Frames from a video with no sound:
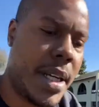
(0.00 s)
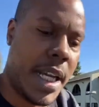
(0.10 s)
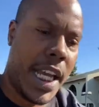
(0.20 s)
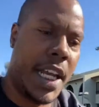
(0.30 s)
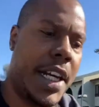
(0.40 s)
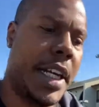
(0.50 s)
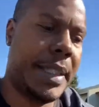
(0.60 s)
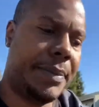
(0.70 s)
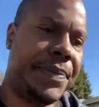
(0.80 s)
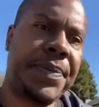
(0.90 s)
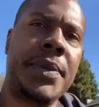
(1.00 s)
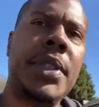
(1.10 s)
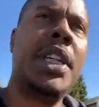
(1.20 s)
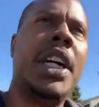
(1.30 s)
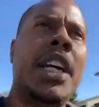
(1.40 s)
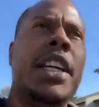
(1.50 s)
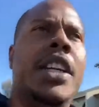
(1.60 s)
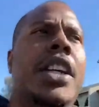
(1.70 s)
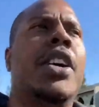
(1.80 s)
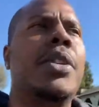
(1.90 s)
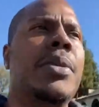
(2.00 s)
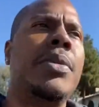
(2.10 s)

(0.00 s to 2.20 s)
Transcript: And, um, you know,